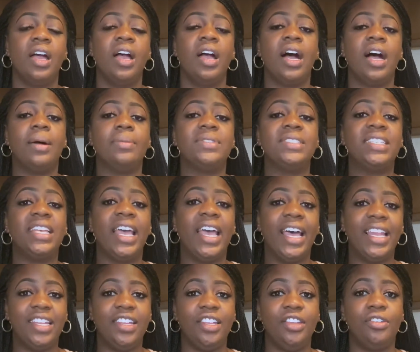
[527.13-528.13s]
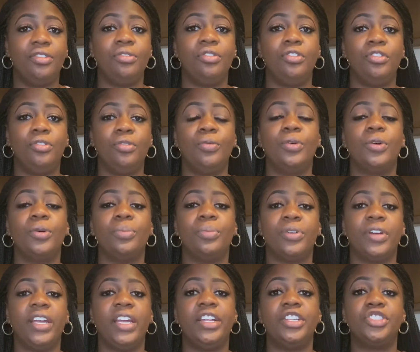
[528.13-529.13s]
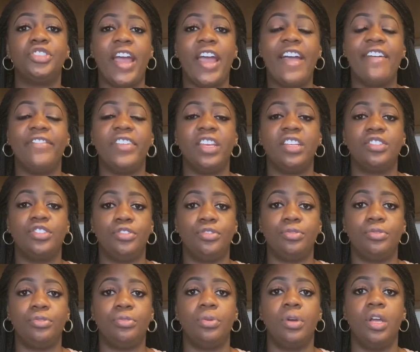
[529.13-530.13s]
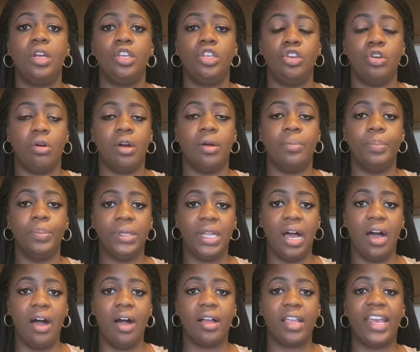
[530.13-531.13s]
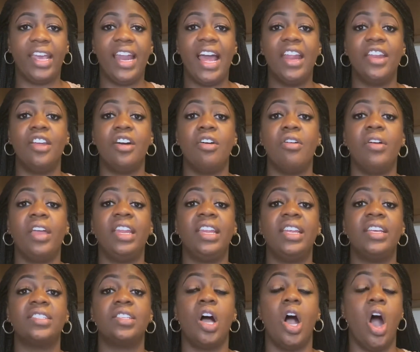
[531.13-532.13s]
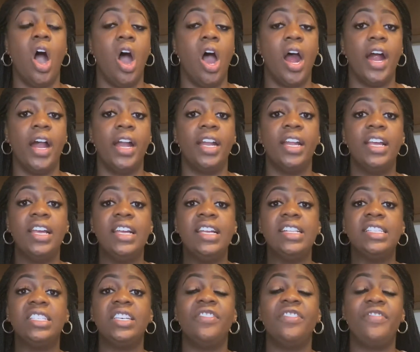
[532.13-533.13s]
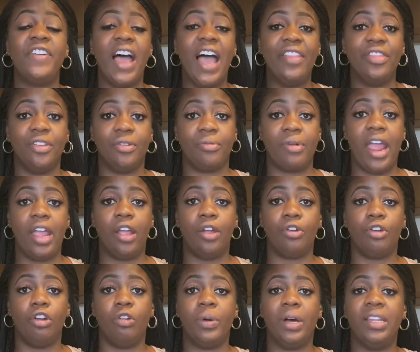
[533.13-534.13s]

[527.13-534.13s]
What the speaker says: I'm telling you, you will bring traffic to your blog. And I know it is hard to find the right group.